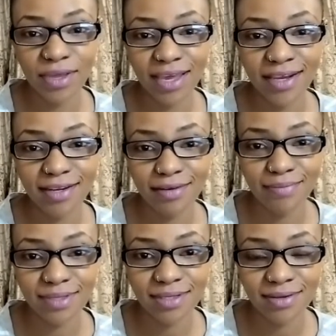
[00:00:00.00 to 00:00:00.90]

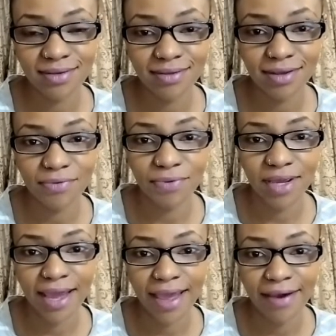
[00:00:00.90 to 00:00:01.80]
kingdoms that
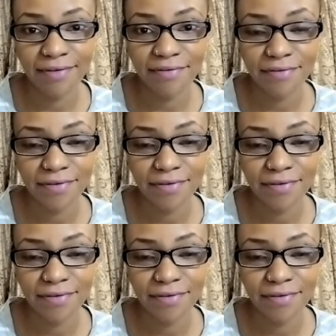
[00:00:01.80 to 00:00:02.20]
we have.